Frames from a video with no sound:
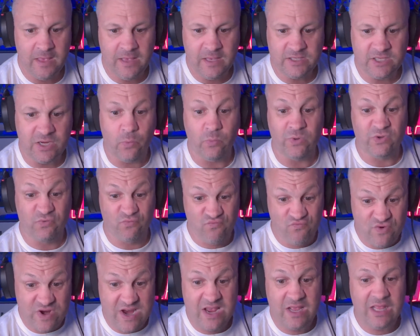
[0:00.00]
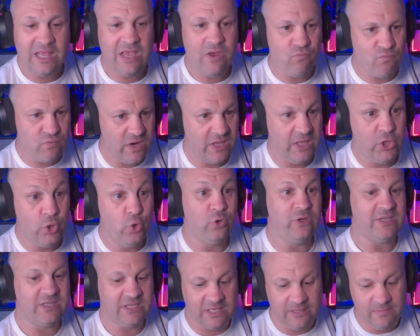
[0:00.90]
So it was really, really good
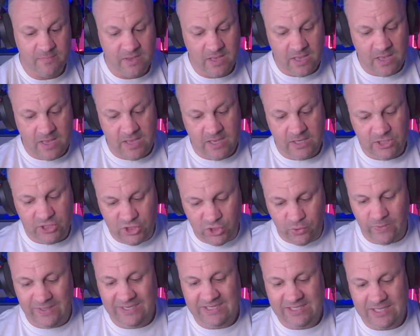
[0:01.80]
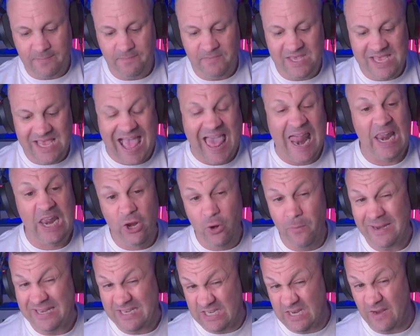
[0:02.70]
to see them doing something a little
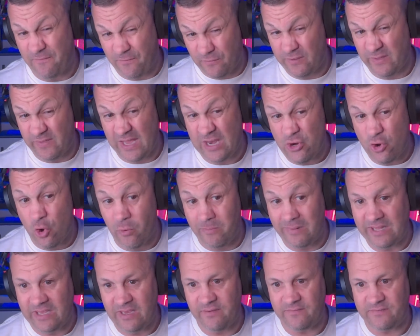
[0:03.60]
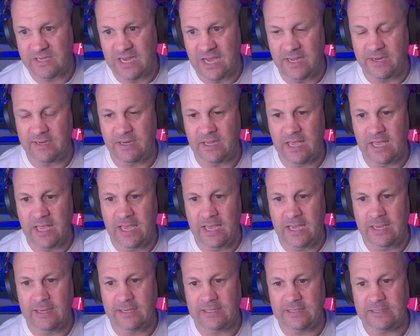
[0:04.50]
bit different than they normally have done.
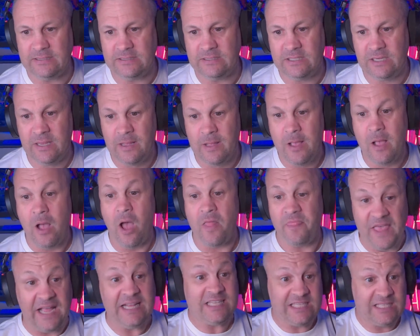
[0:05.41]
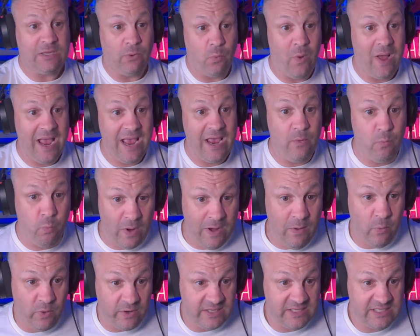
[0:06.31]
And that's the way we
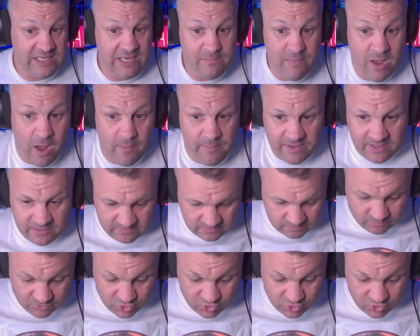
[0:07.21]
want to see Melbourne.